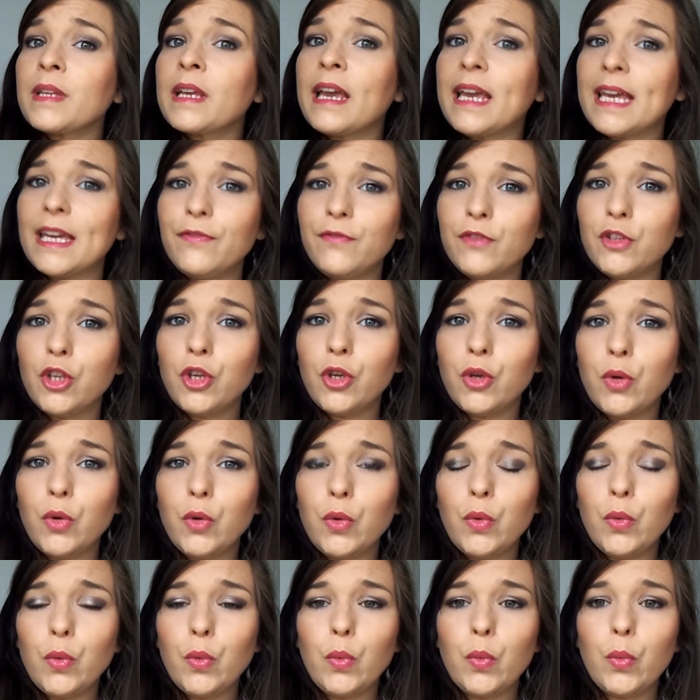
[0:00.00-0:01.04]
If
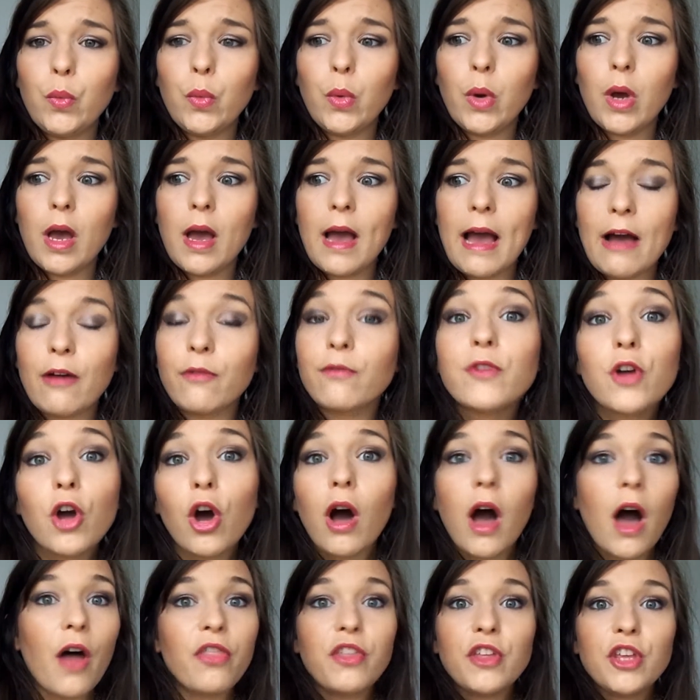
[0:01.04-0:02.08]
you have
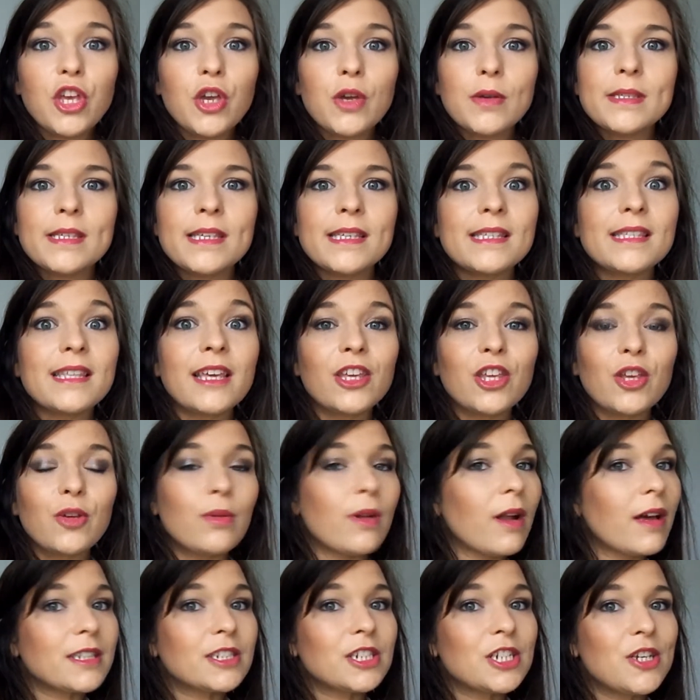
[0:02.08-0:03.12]
got other uses that you
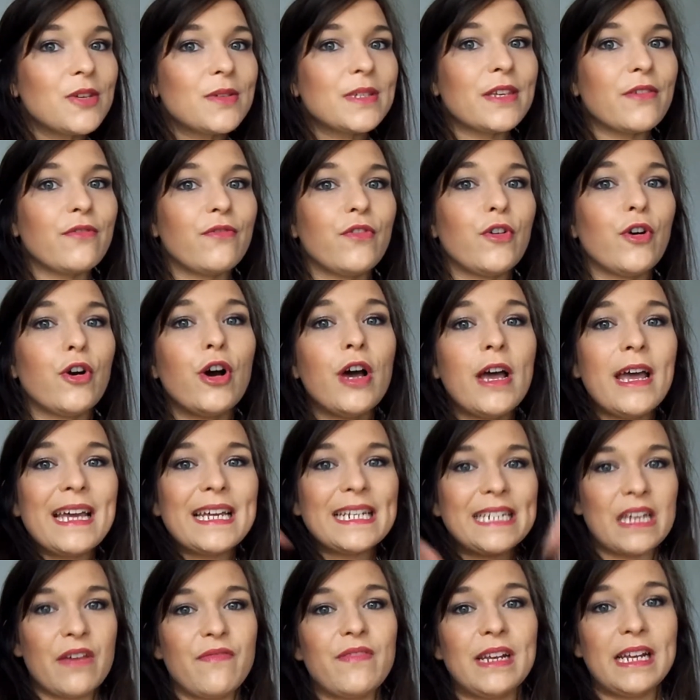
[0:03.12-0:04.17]
like to use it for,
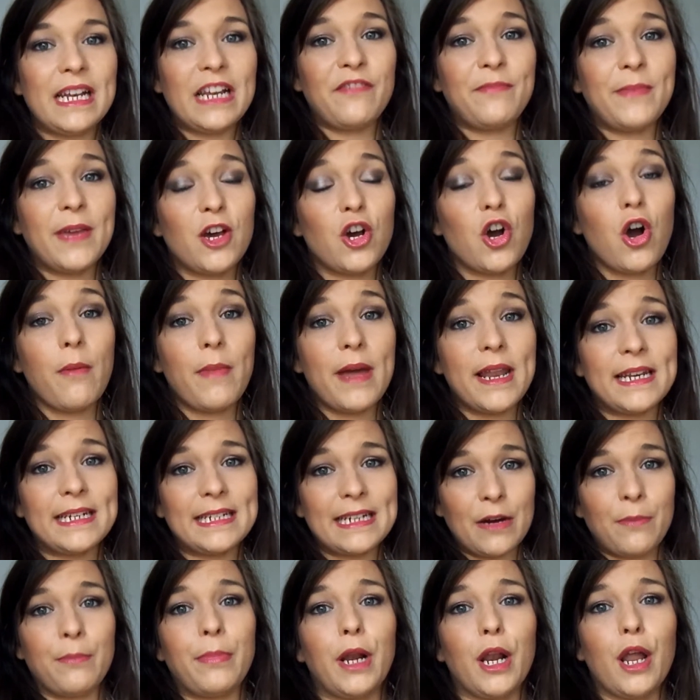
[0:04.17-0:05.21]
definitely leave me a comment
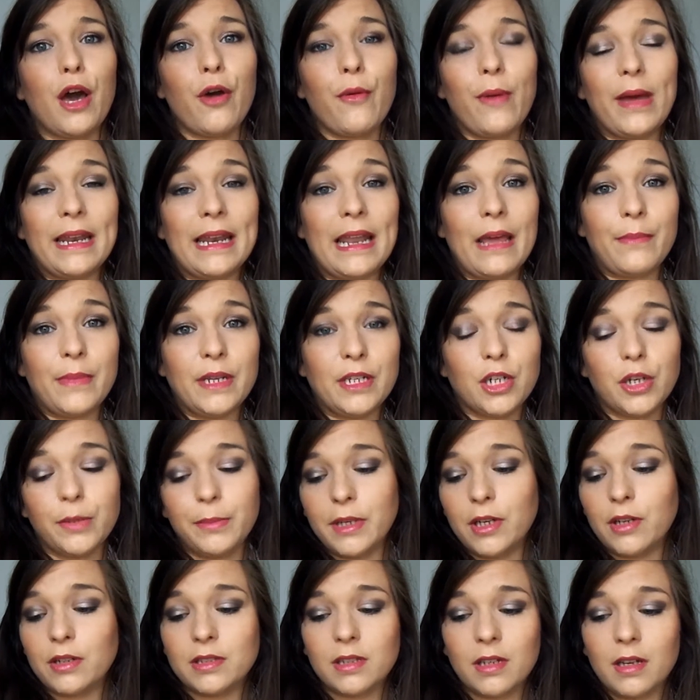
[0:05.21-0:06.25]
down below and let me know,
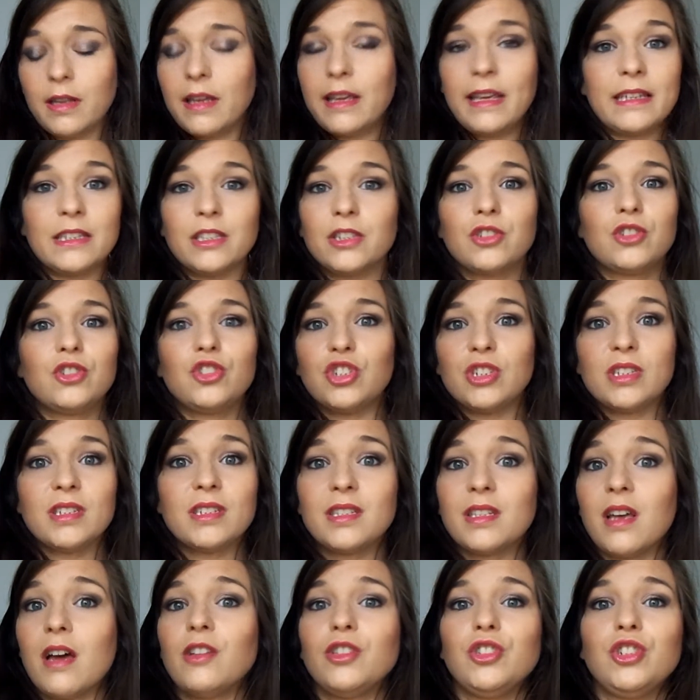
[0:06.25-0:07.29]
because it's just
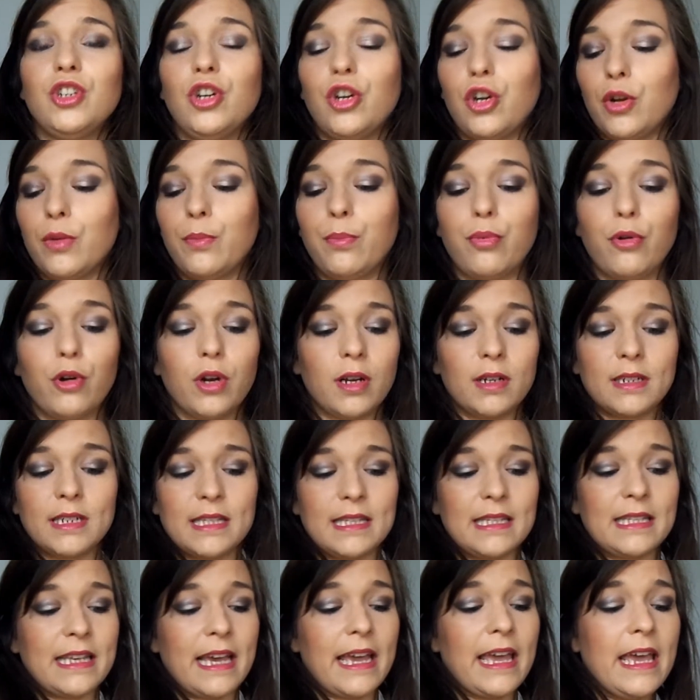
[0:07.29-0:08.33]
such a good product.
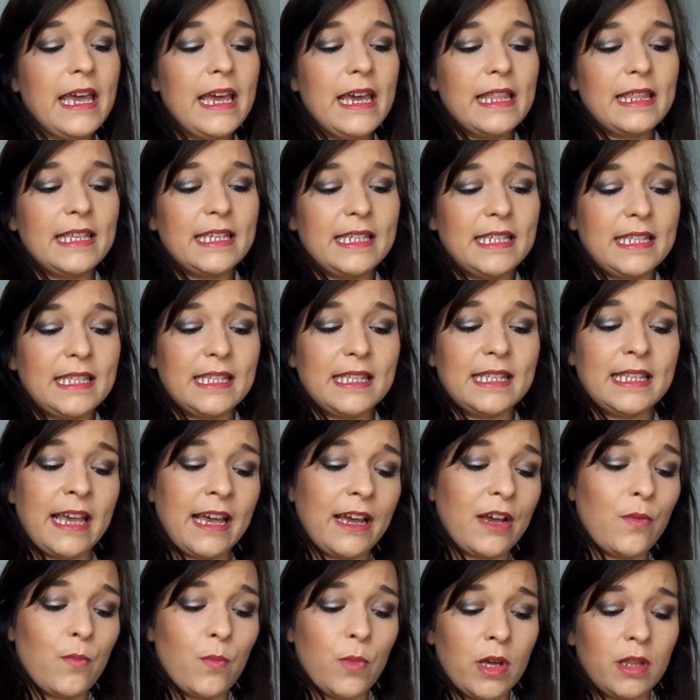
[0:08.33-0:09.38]
As I say, this is the
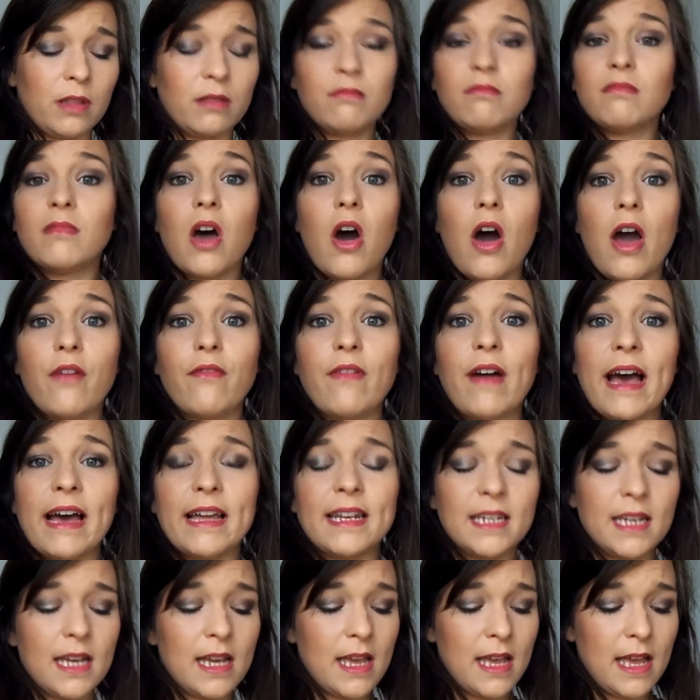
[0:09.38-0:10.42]
second one that I've
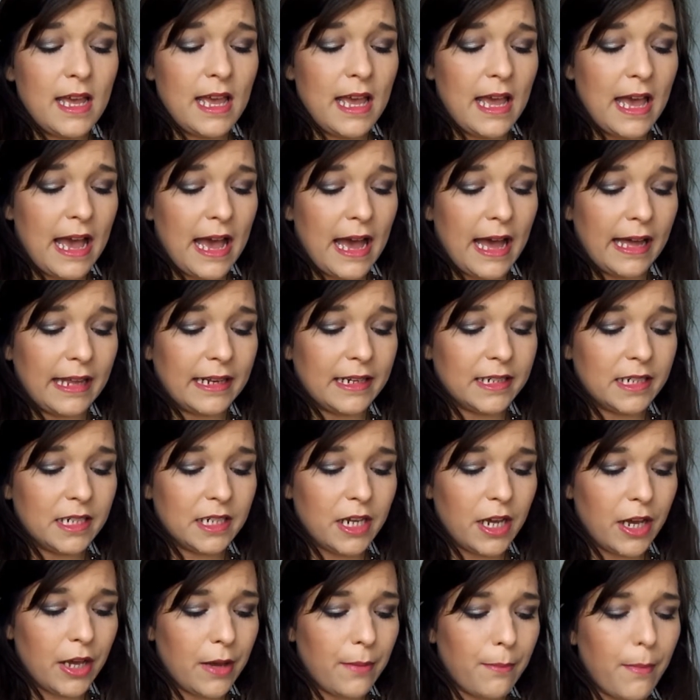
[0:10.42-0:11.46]
had, and
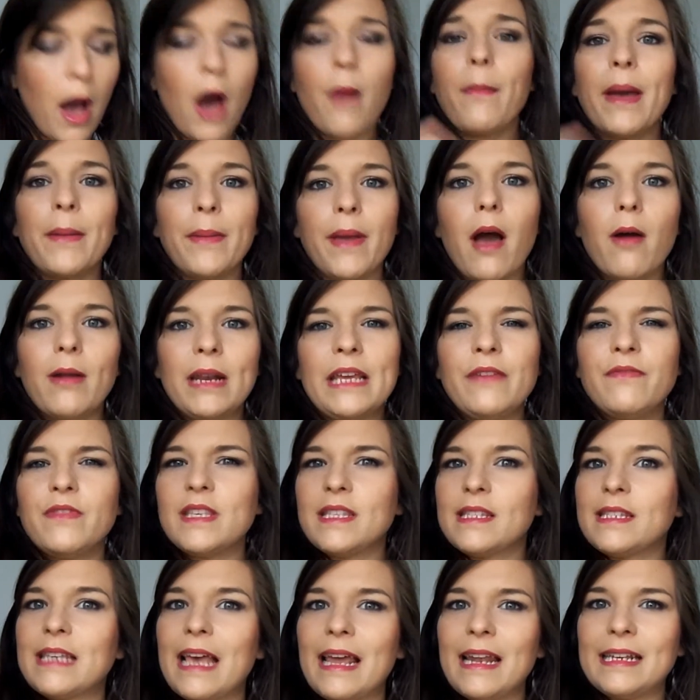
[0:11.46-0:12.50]
I'll leave the
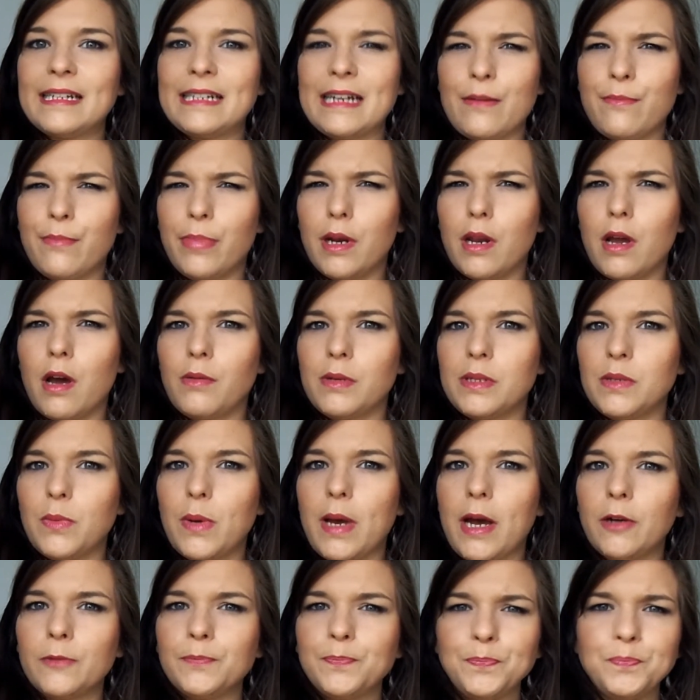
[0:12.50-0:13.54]
seller down below as
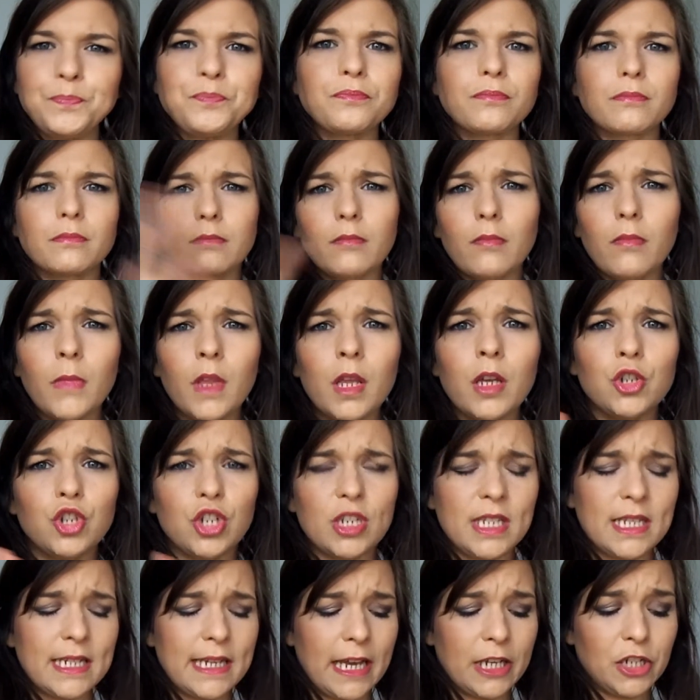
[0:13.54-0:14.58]
well,
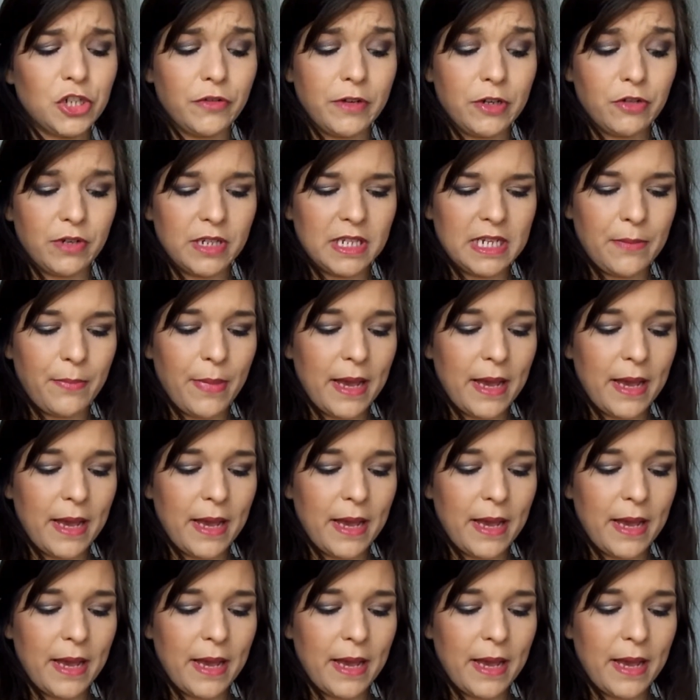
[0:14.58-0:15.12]
just in case you're interested.